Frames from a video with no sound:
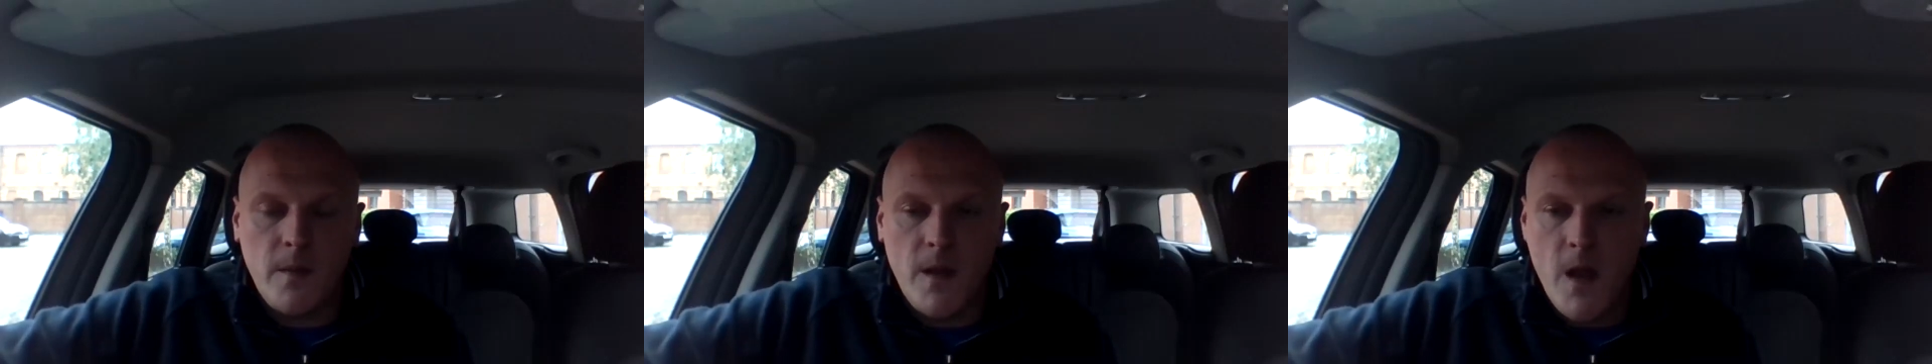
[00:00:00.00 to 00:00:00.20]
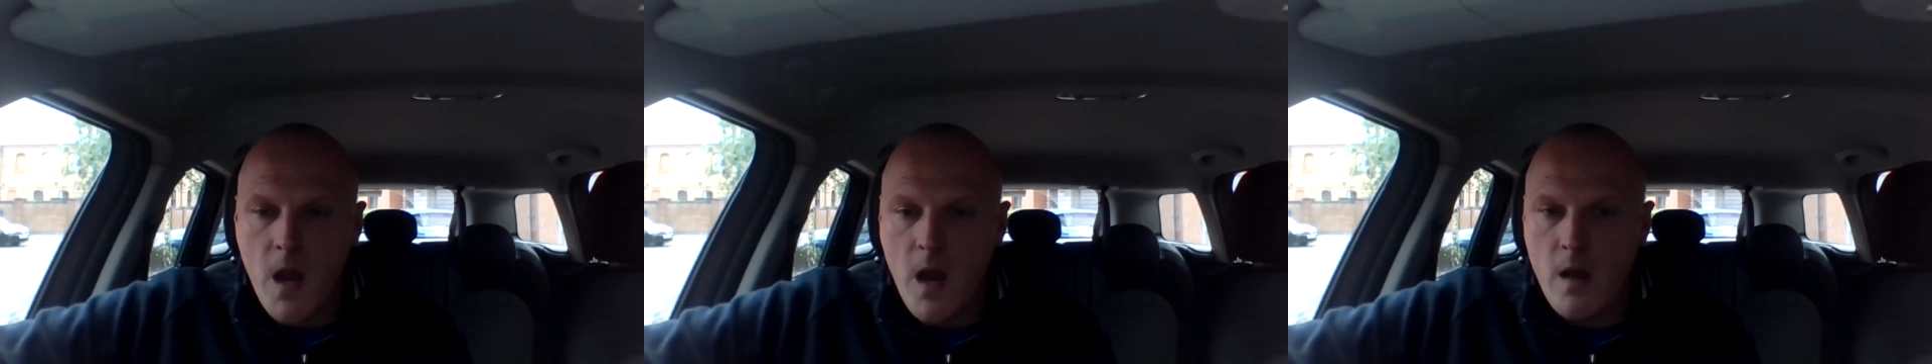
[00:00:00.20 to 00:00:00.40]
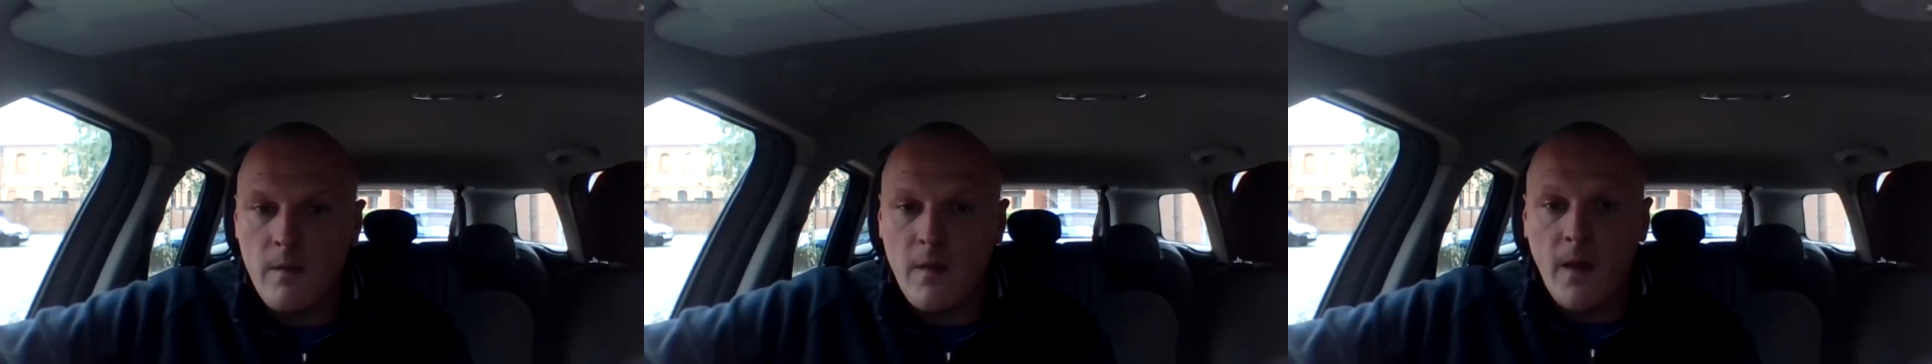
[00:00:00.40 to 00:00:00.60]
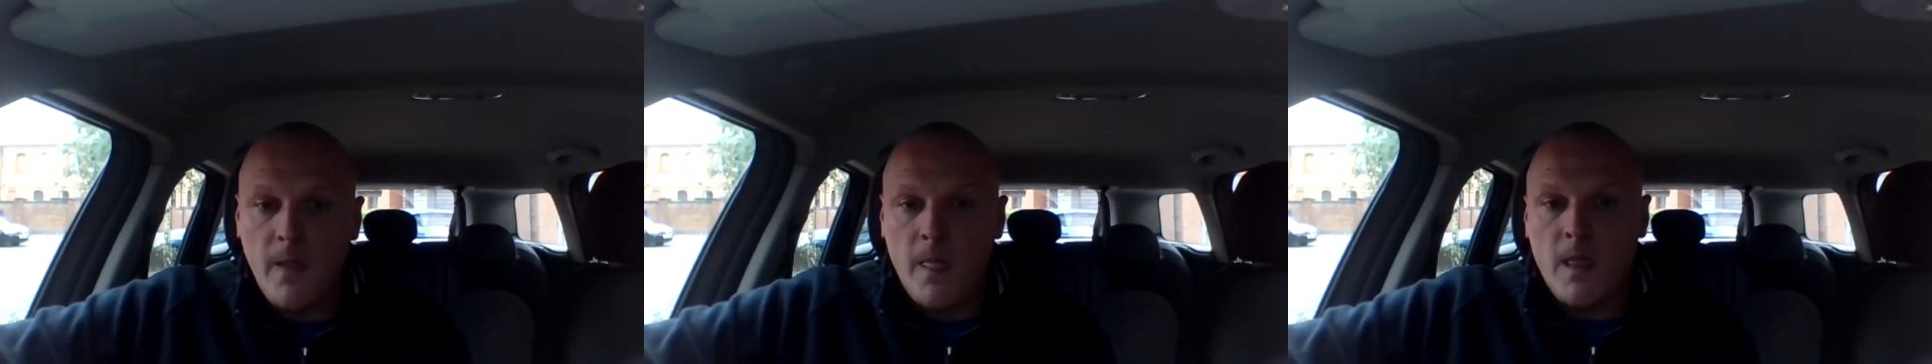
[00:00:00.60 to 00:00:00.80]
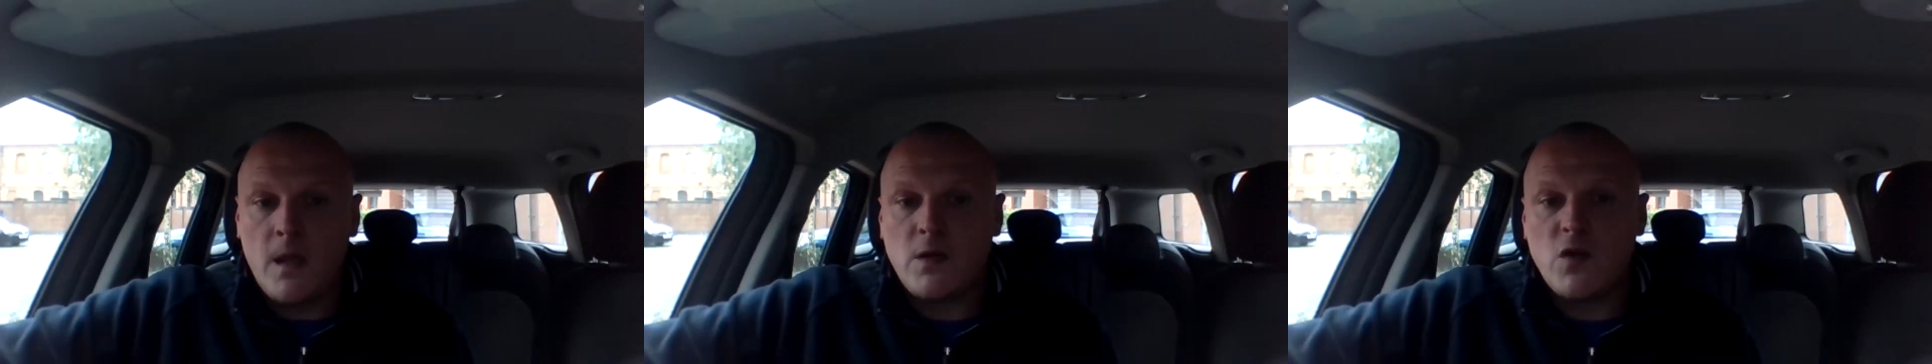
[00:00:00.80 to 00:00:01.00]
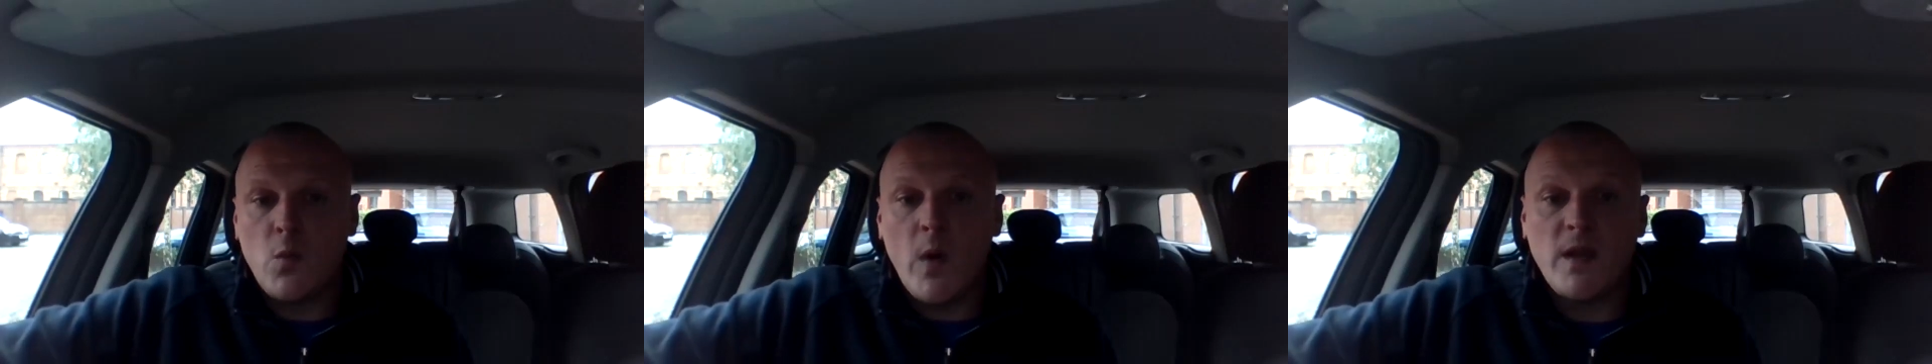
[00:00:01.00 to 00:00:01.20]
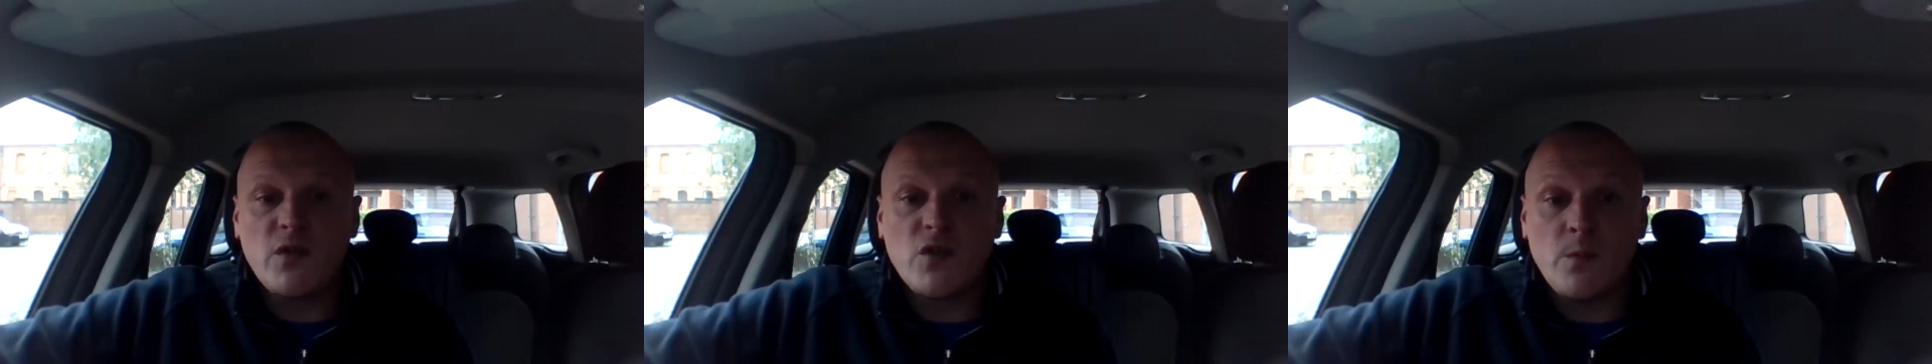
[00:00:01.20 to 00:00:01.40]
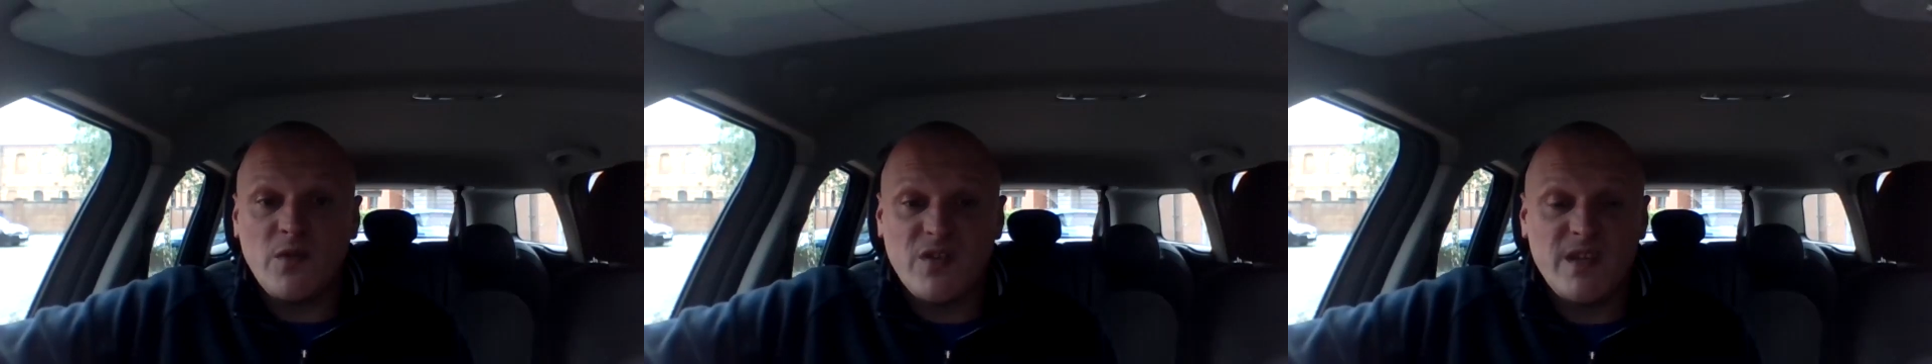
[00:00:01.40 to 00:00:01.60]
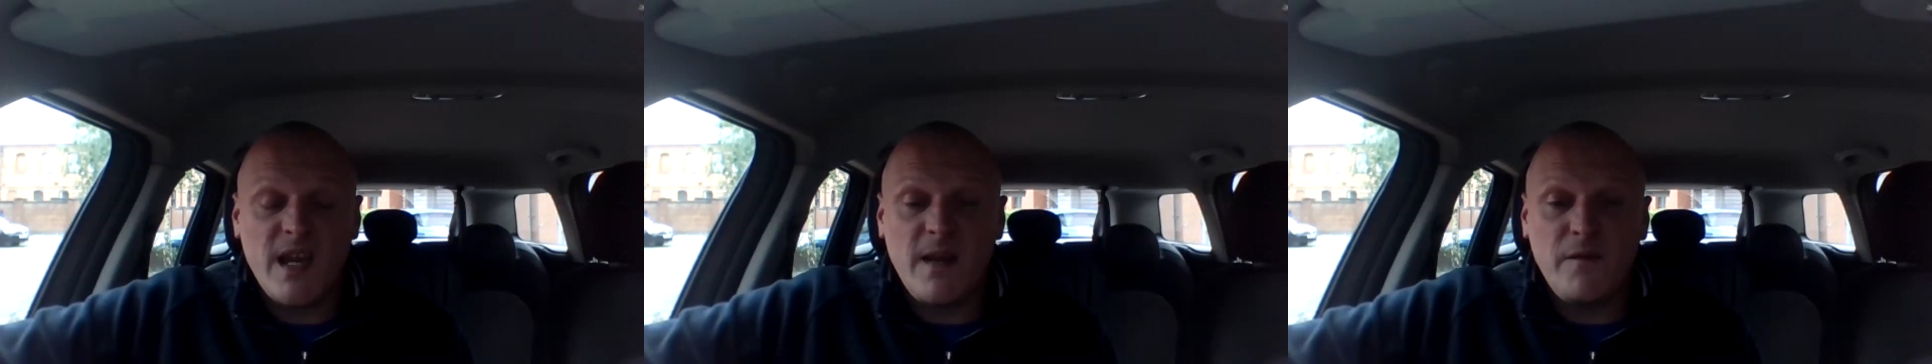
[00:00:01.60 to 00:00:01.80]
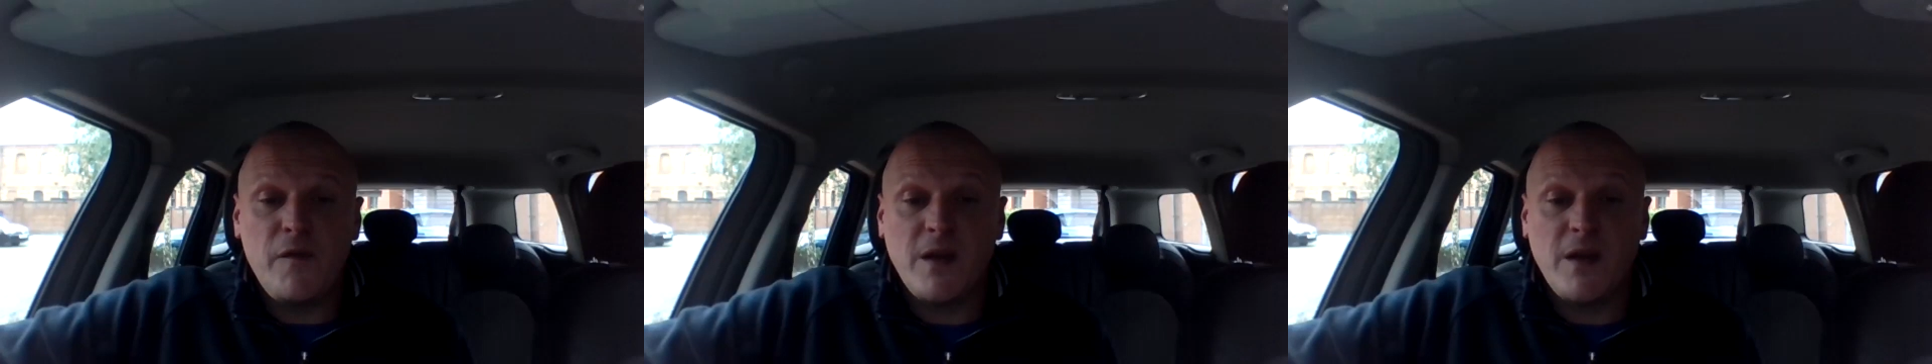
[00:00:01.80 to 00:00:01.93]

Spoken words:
So when say